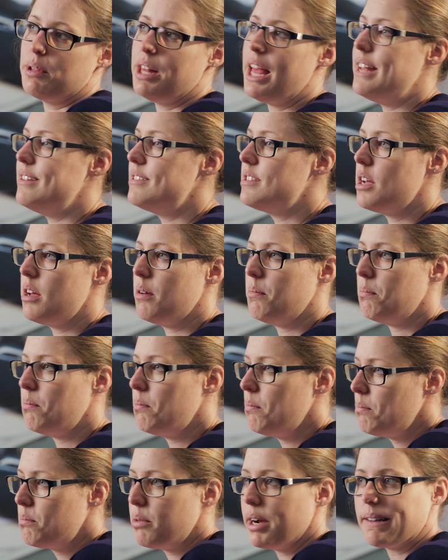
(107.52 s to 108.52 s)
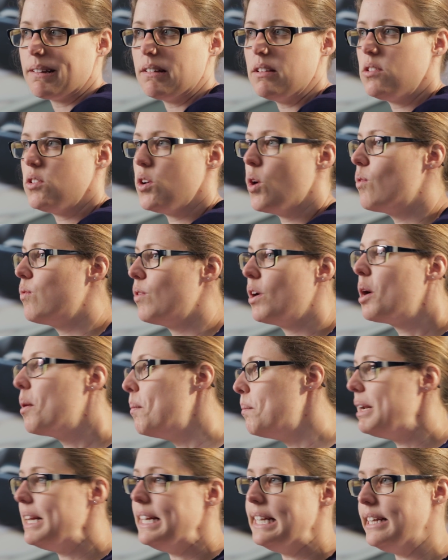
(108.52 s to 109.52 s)
will enter pregnancy often
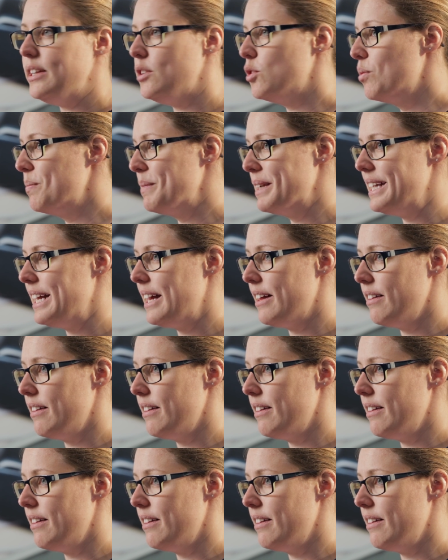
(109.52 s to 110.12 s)
completely normal and